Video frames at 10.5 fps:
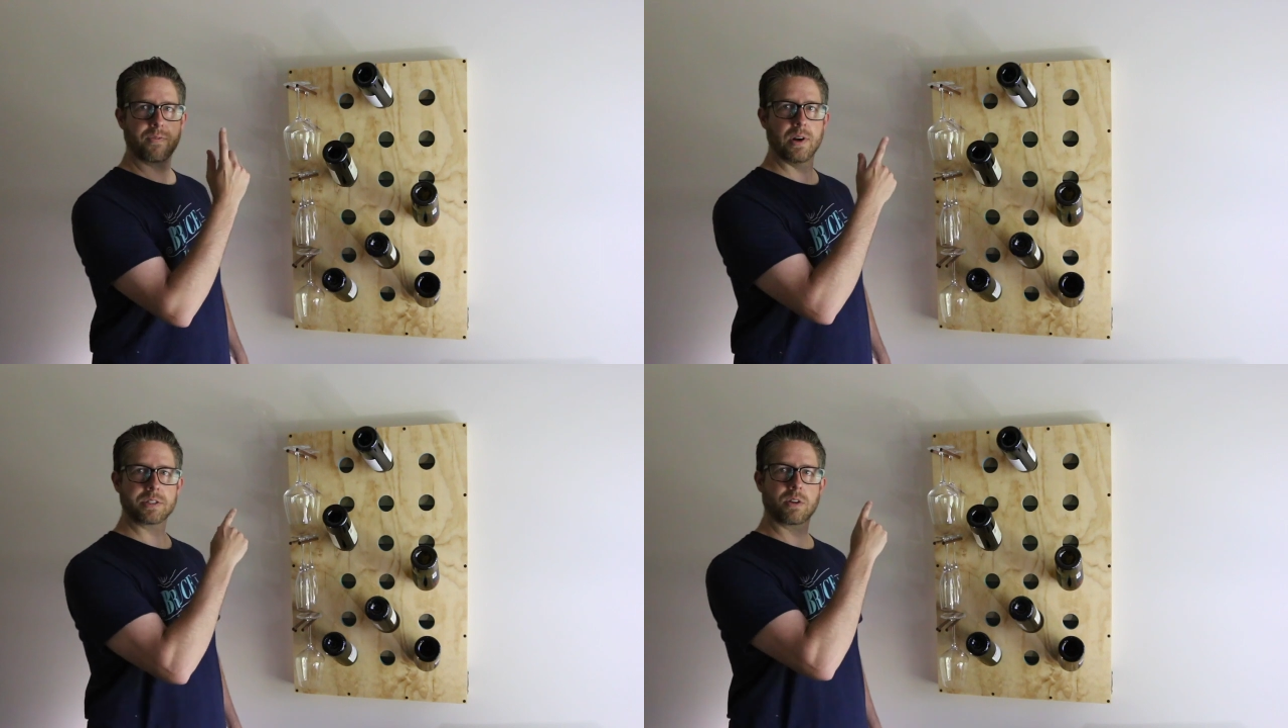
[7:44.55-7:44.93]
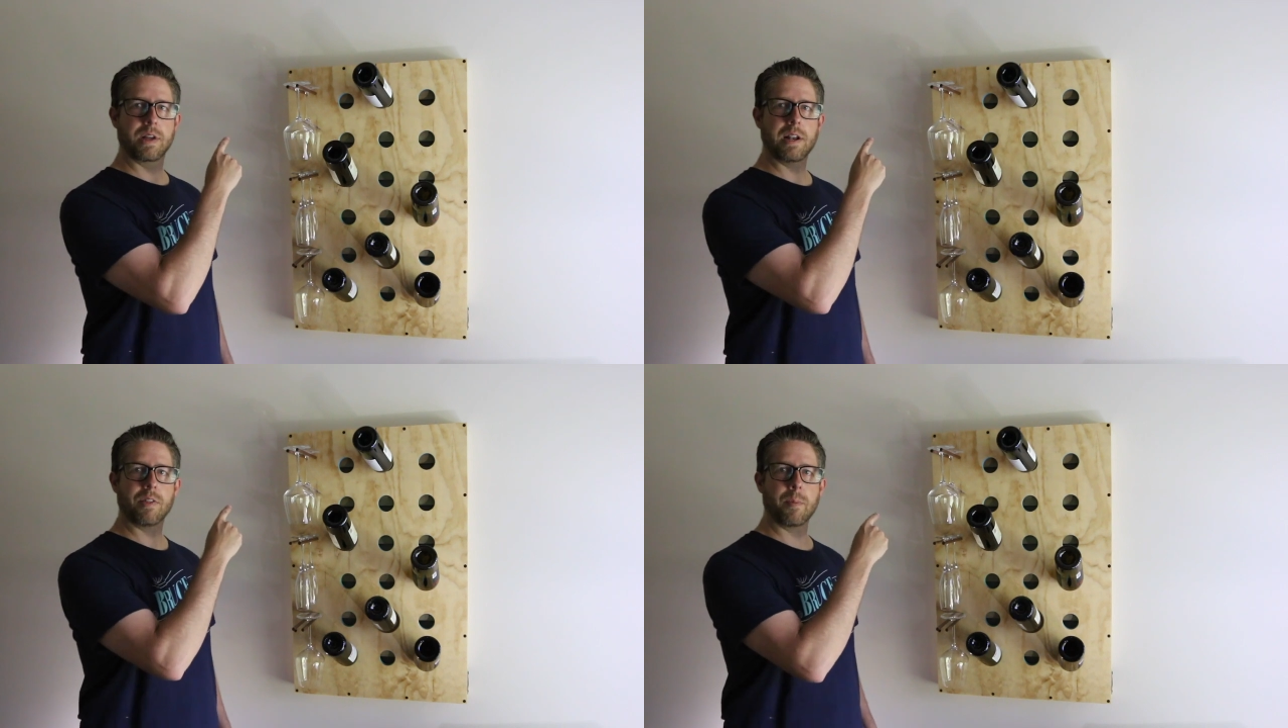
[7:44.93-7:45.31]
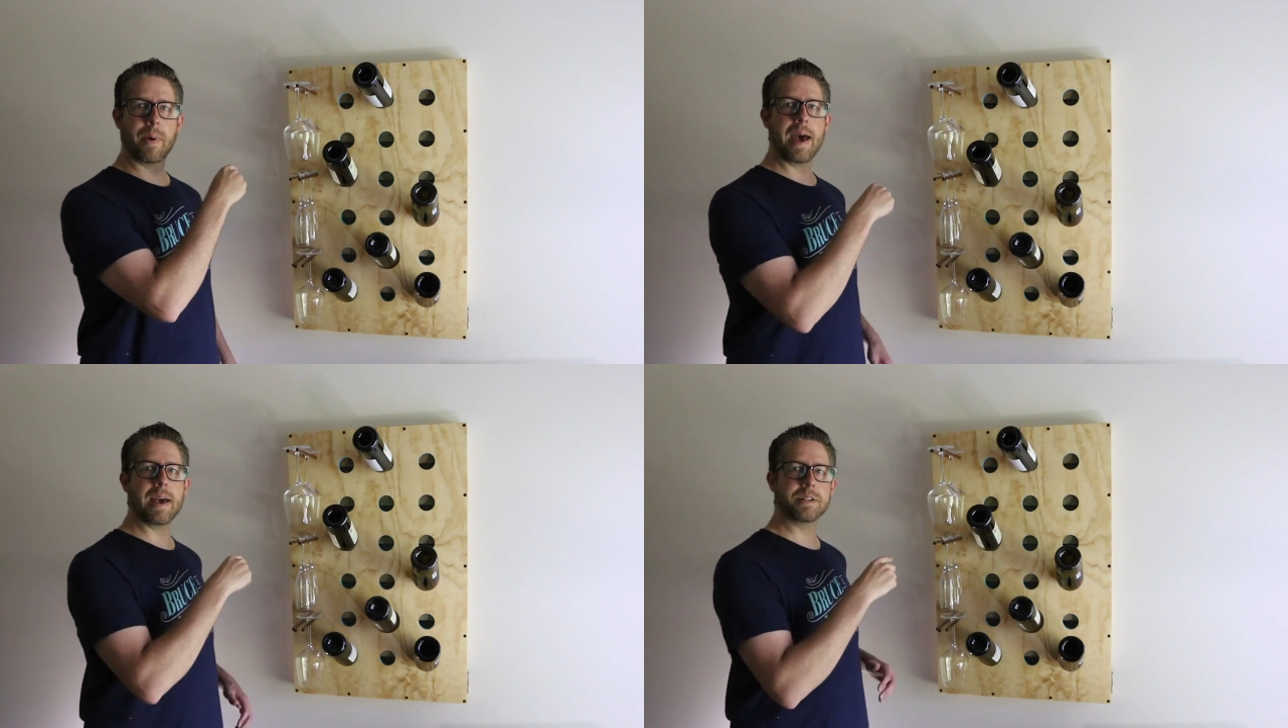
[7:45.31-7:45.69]
a French cleat on the
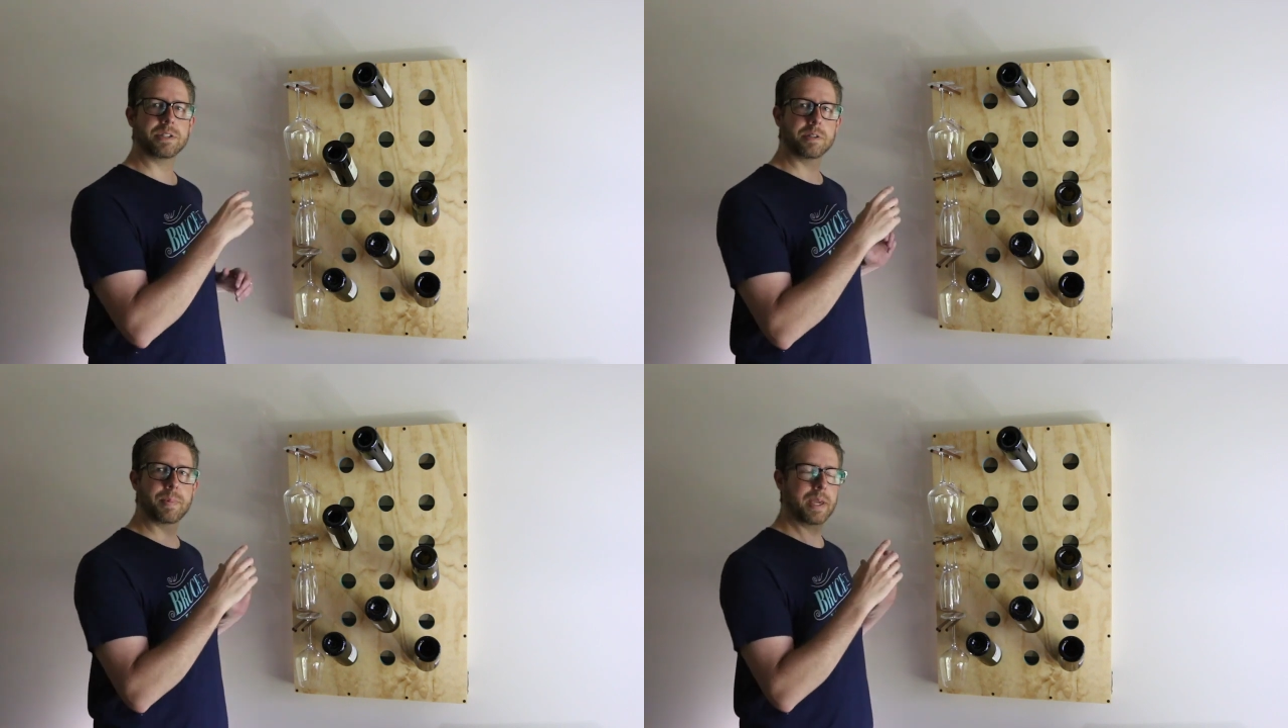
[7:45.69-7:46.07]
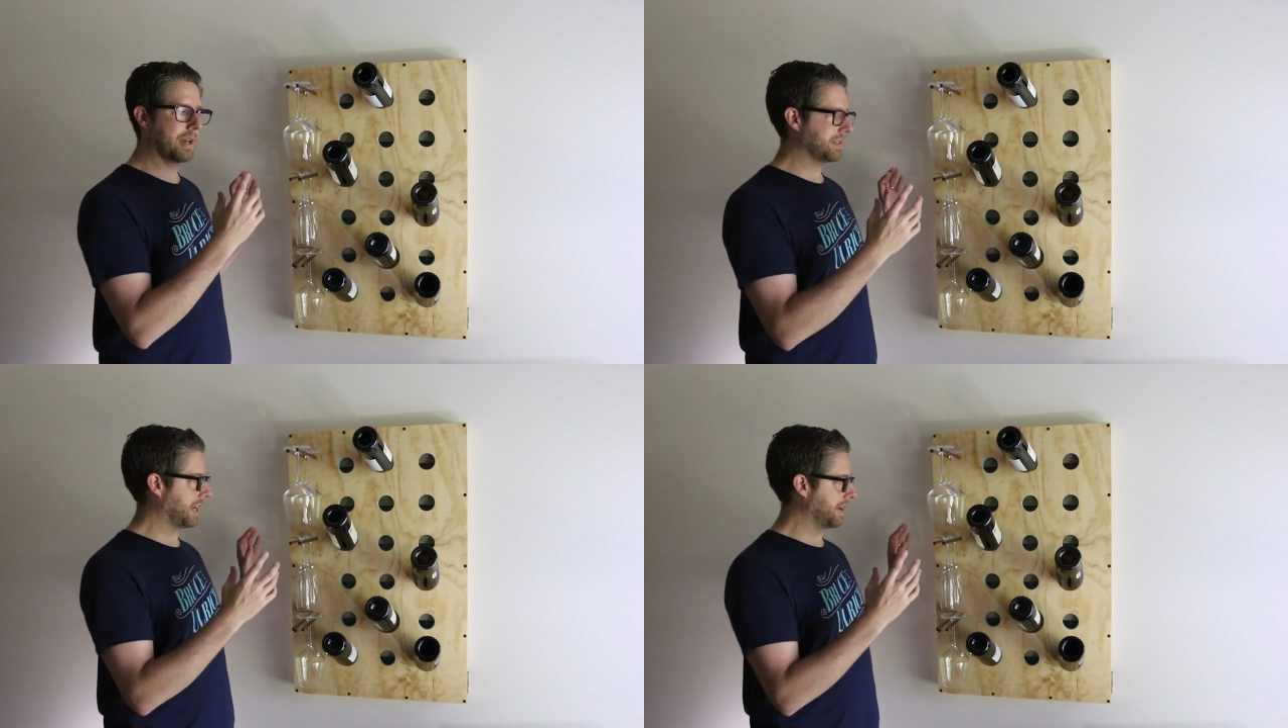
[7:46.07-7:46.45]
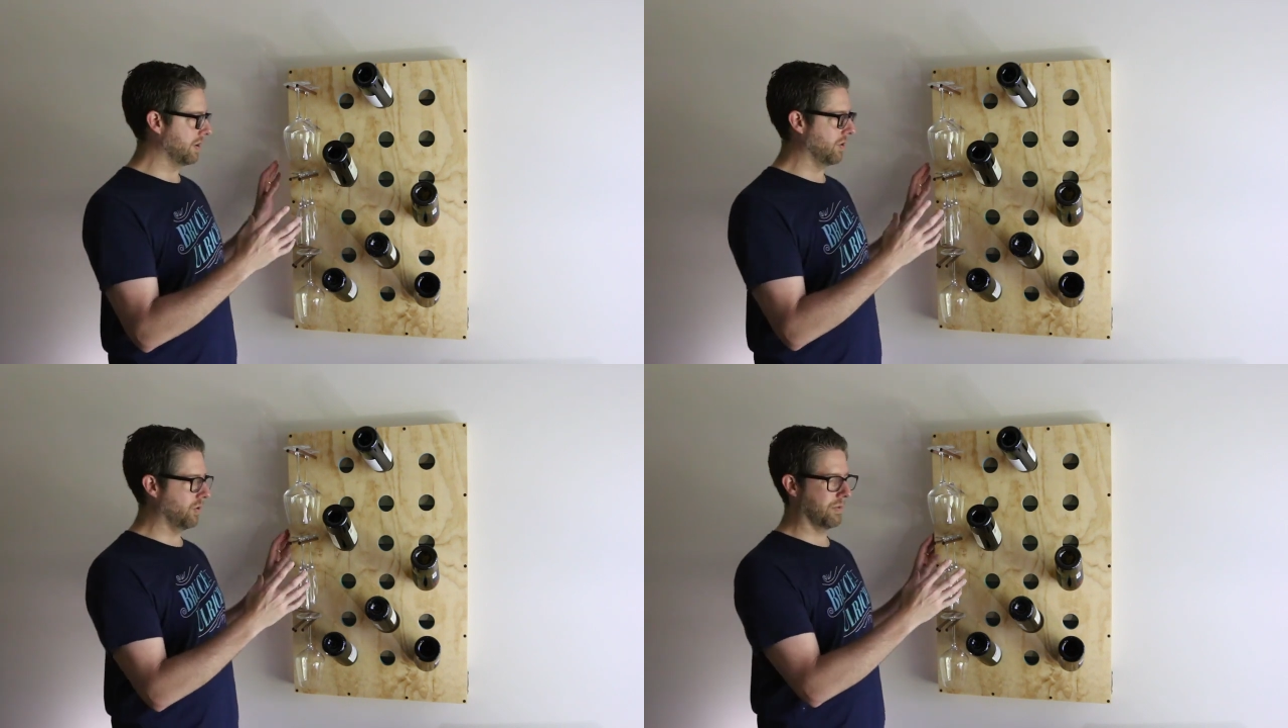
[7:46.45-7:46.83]
back just because I
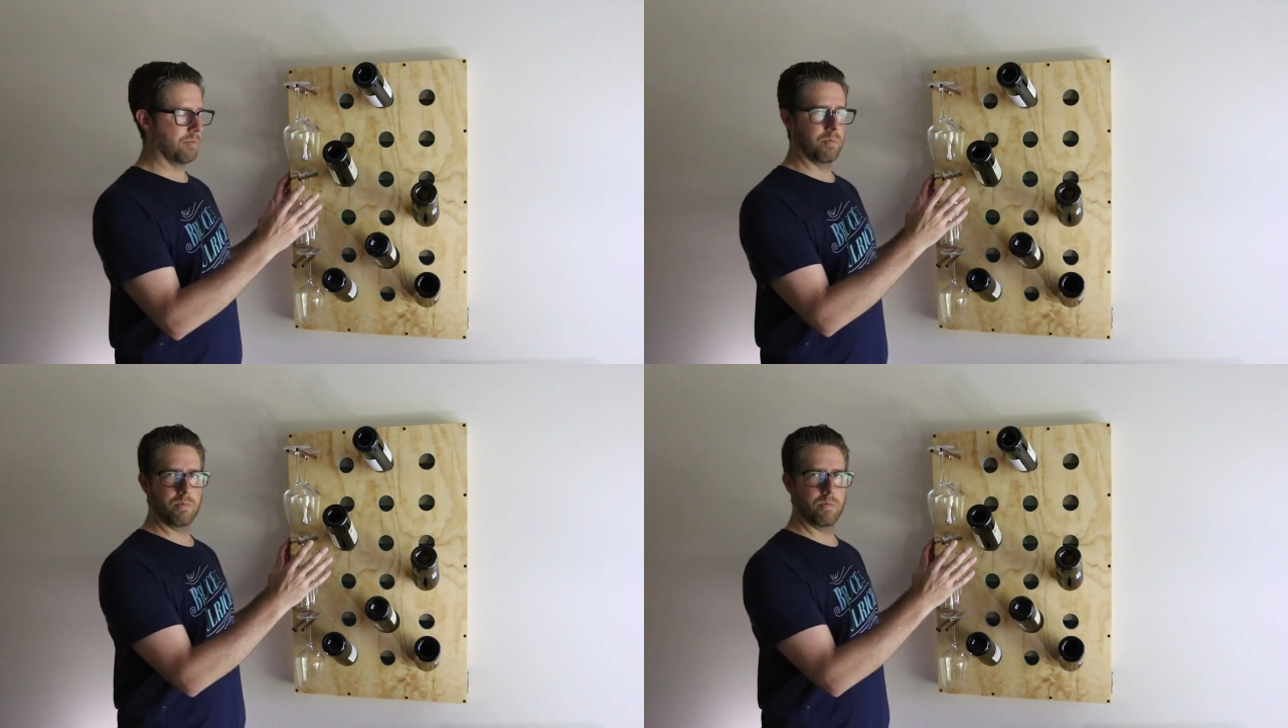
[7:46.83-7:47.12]
knew